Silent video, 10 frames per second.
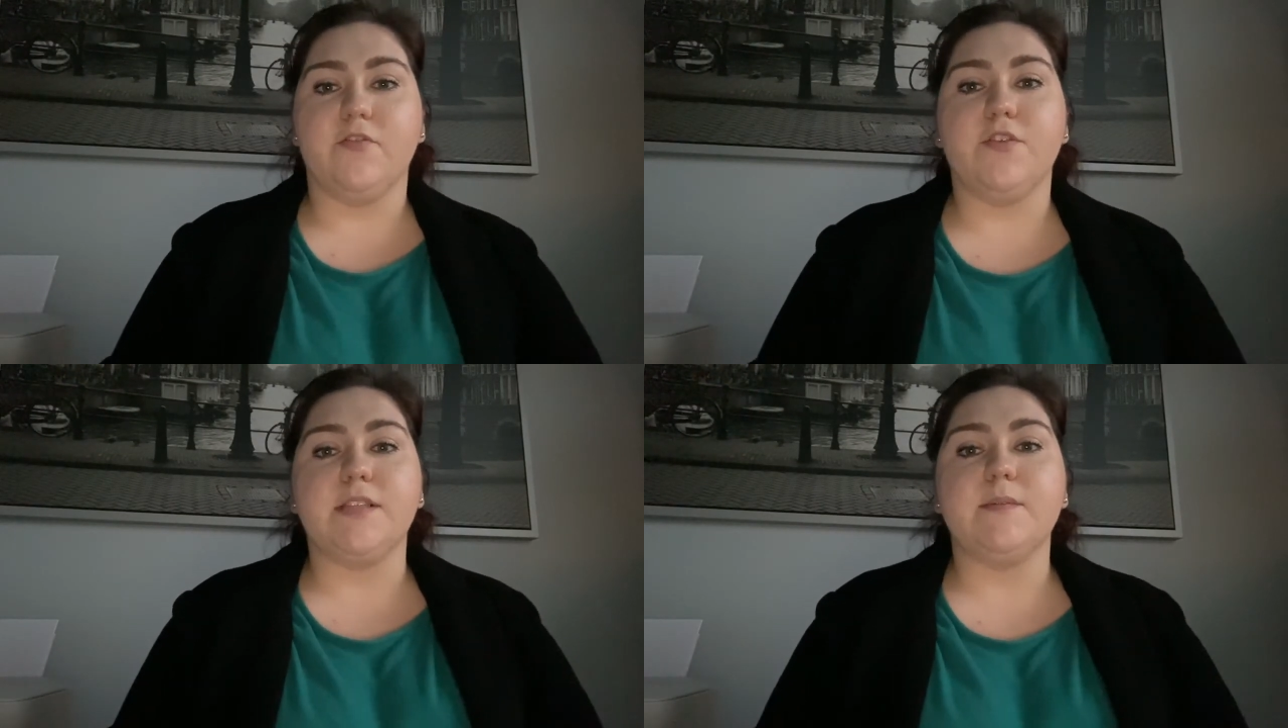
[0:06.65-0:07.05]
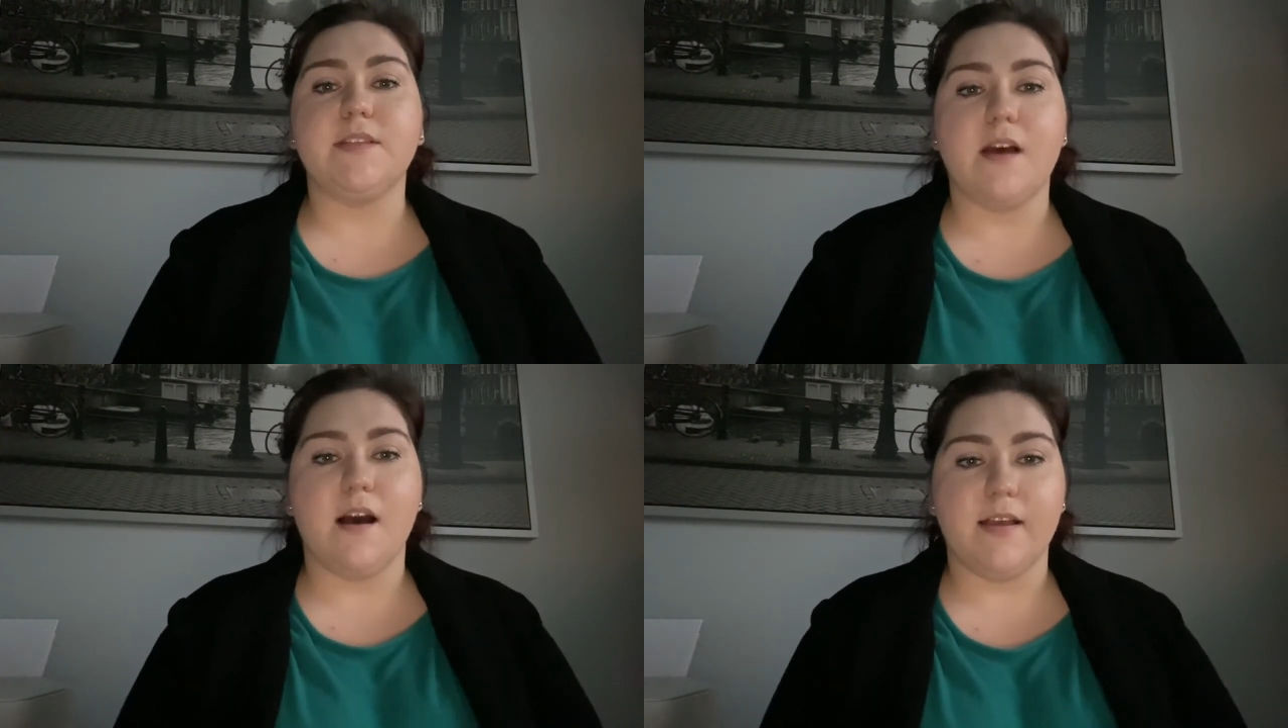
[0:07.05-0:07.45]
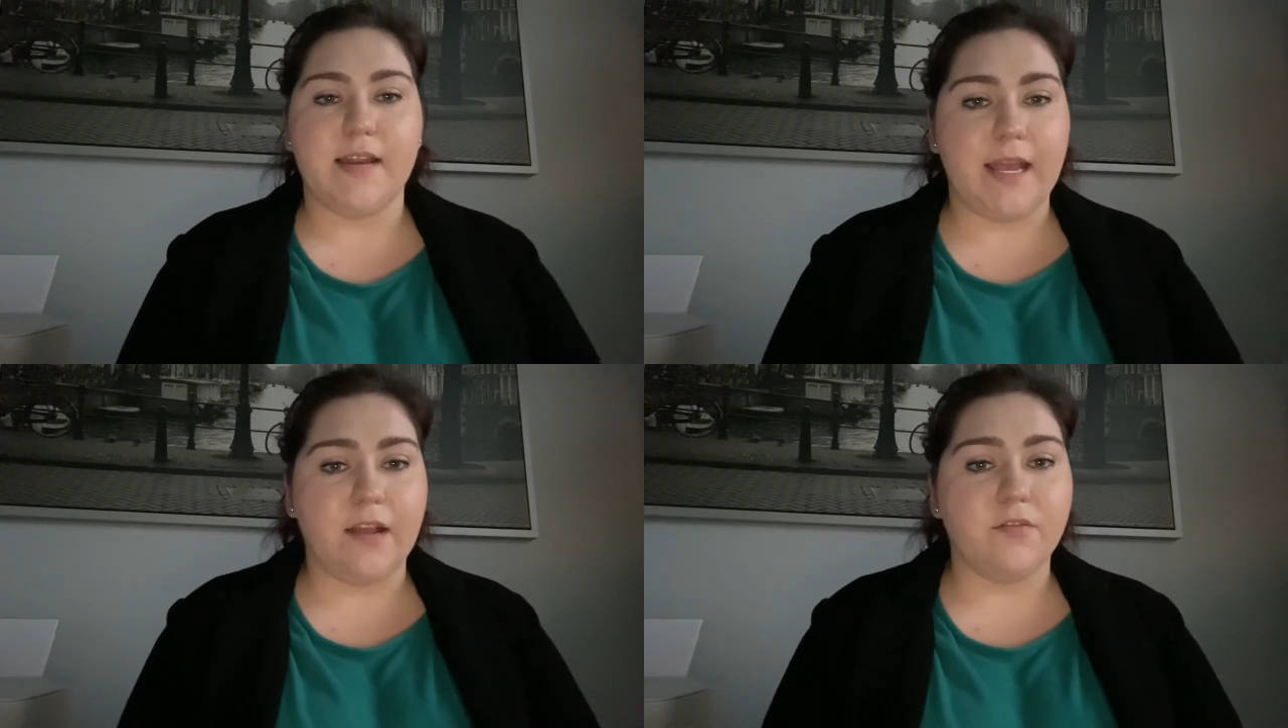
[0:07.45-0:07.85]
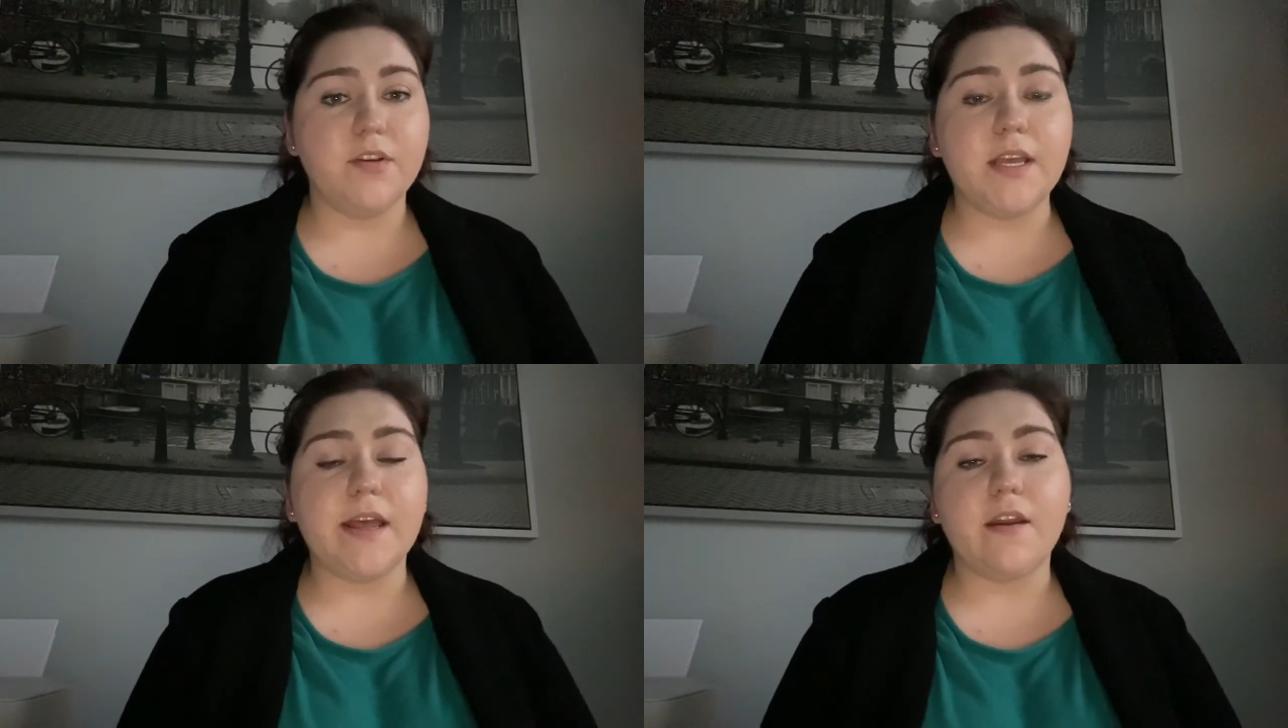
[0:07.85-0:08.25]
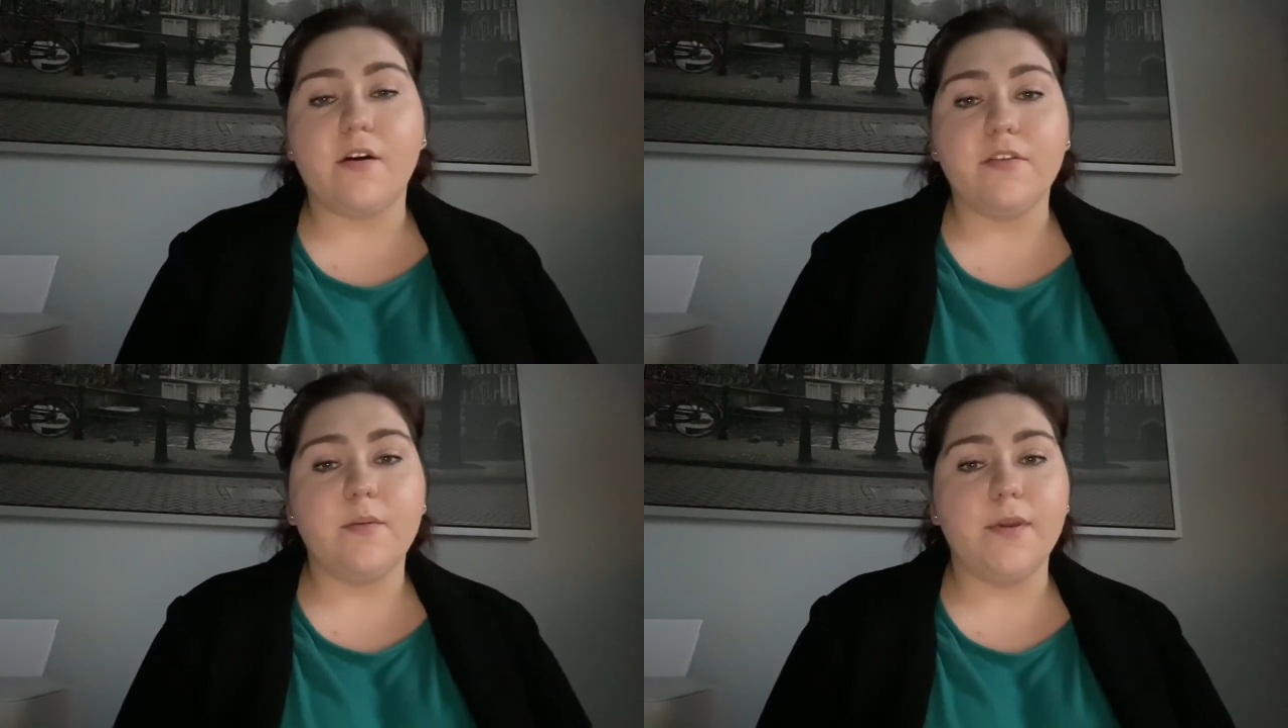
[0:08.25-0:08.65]
Christmas holiday looking at
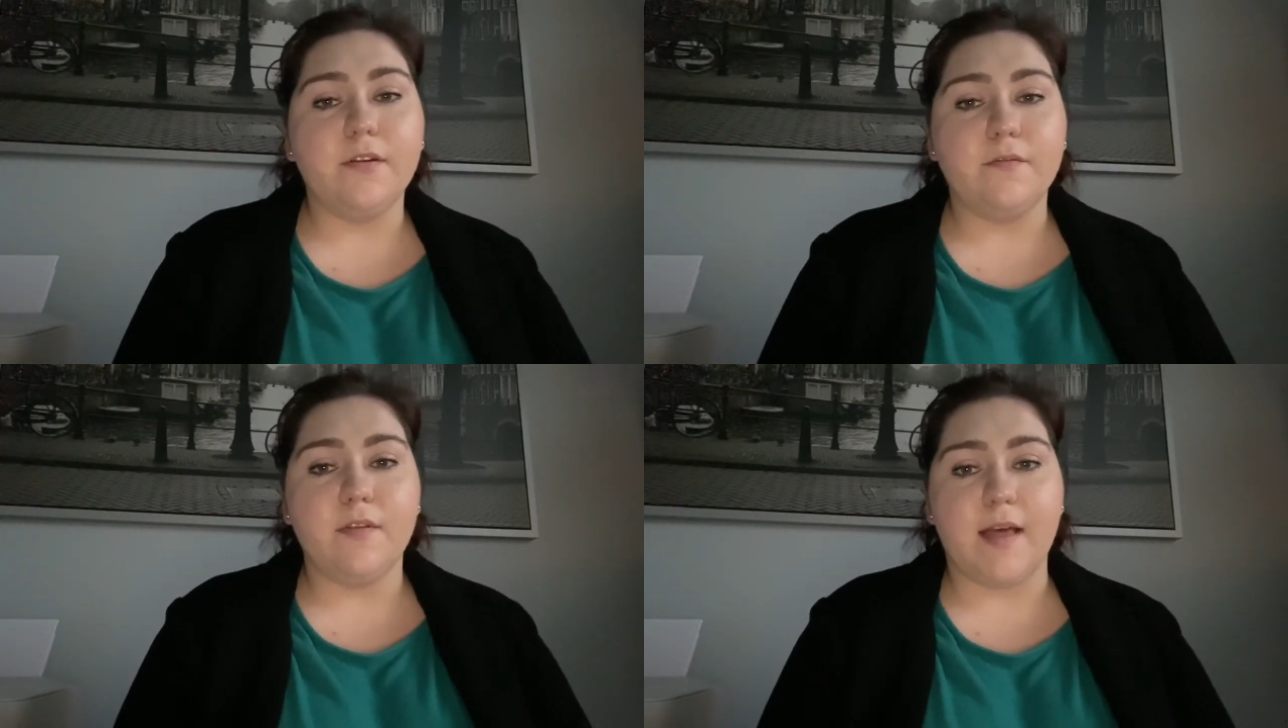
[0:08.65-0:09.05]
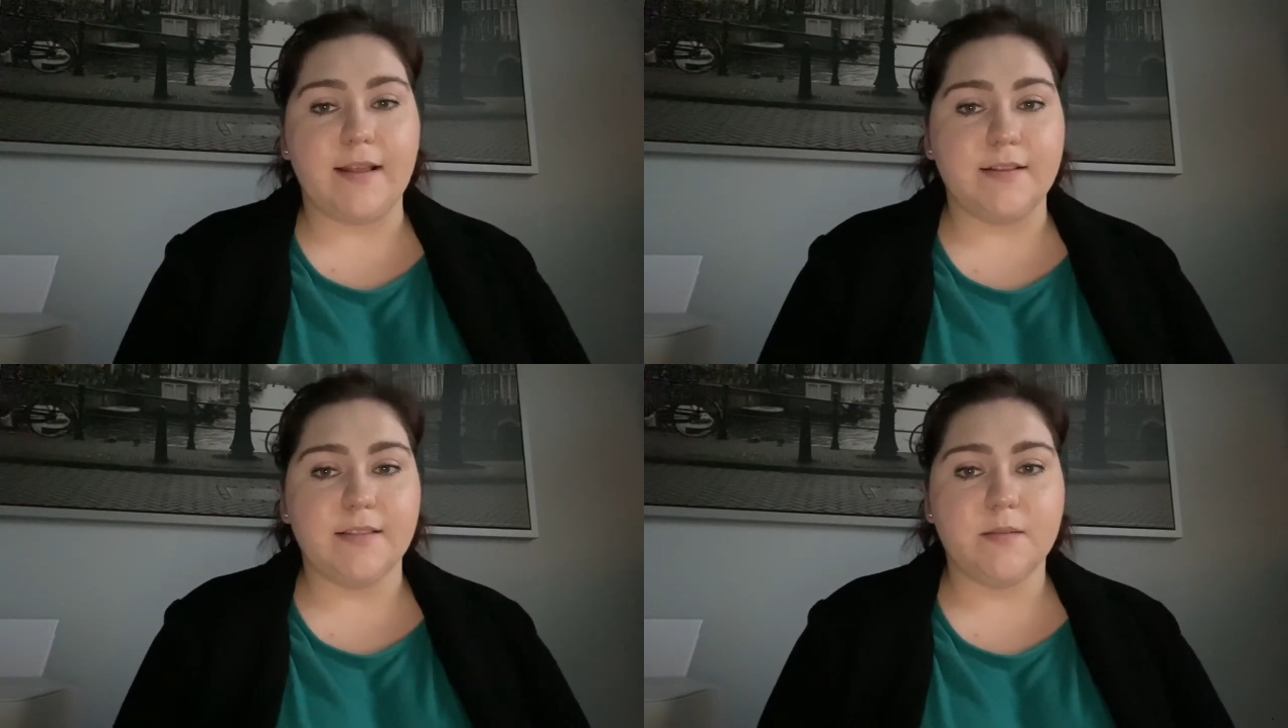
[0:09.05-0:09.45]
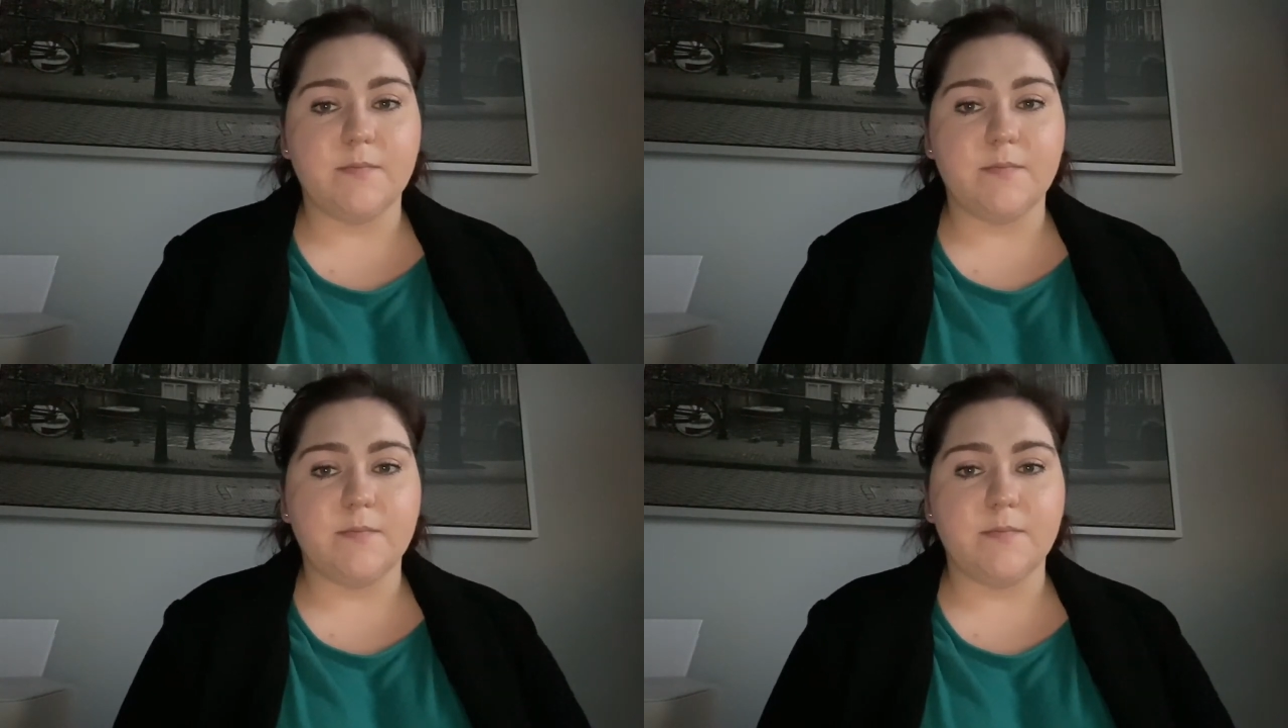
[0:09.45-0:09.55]
all the beautiful lights,